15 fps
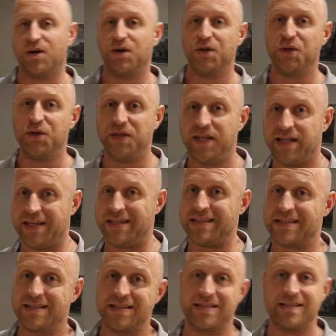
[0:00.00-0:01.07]
All you need
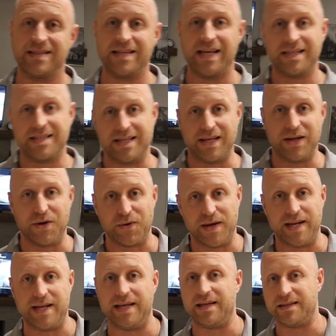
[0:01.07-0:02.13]
is 6
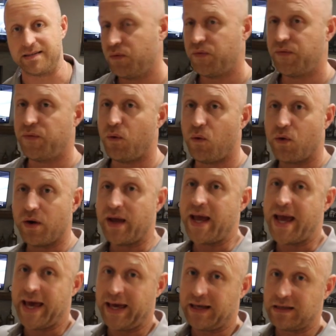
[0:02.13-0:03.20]
ingredients. 4
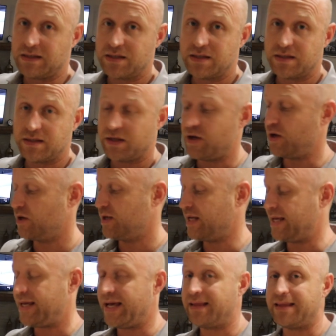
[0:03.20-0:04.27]
eggs. Now you're
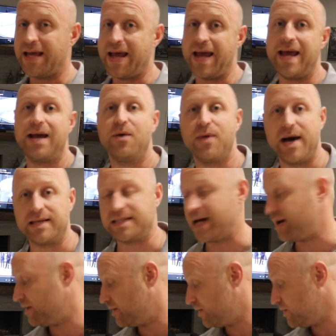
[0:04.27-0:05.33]
gonna get the egg whites
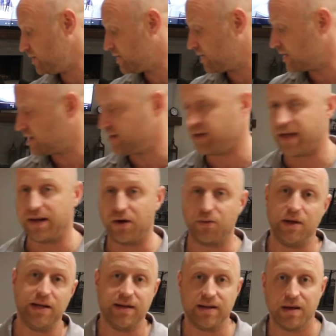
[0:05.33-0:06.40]
out of those. That's
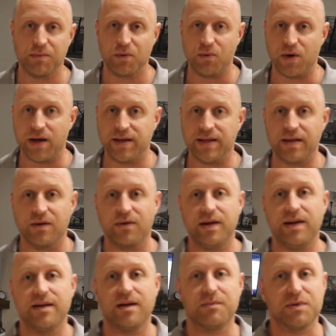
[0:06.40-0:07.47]
ingredient number 1.
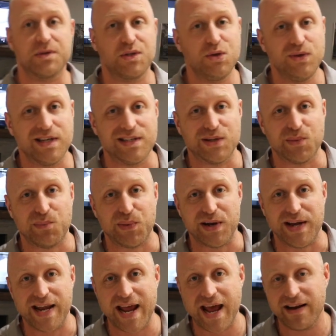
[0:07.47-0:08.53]
Ingredient number 2 is a
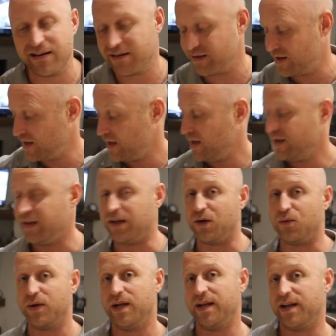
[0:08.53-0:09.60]
banana.
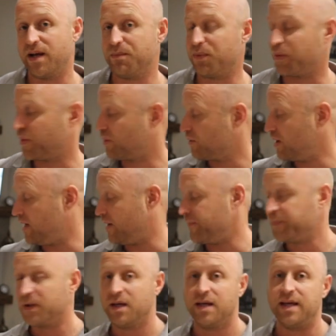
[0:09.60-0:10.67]
Ingredient number
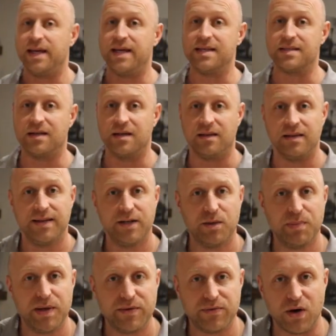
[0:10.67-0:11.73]
3 is a little
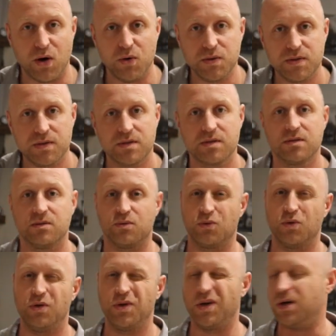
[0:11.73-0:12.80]
bit of oats,
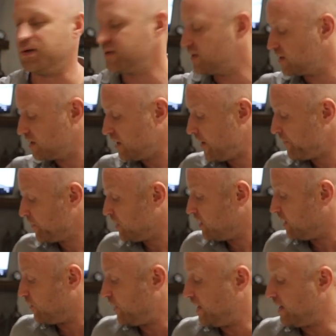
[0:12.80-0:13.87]
rolled oats.
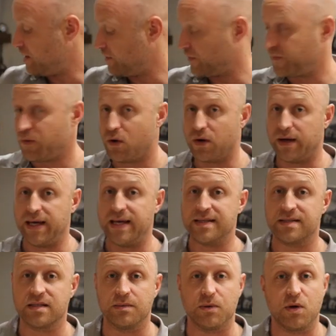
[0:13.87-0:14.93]
Ingredient number 4
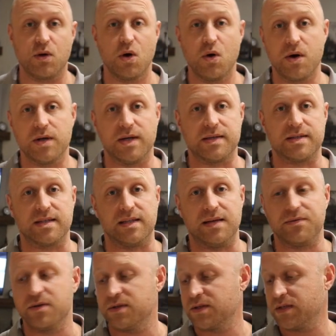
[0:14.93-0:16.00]
is some coconut
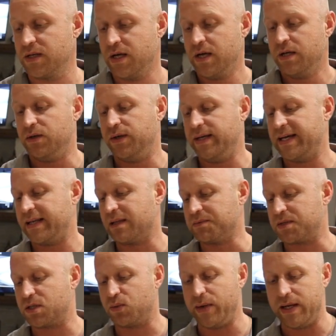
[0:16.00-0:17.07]
slivers. You can get
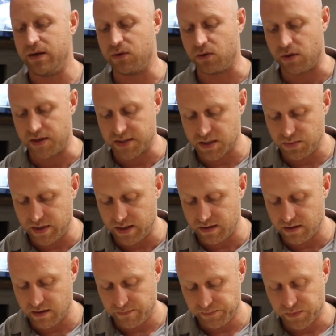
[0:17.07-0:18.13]
them sweetened or
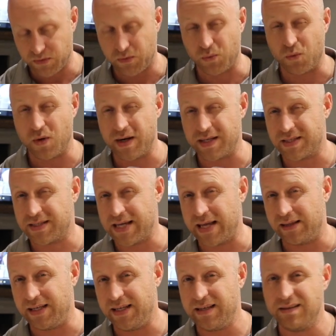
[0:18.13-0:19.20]
unsweetened. If you want to
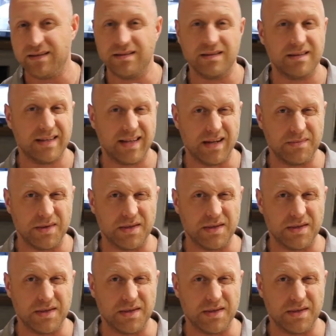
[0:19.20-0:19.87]
stay lean, get them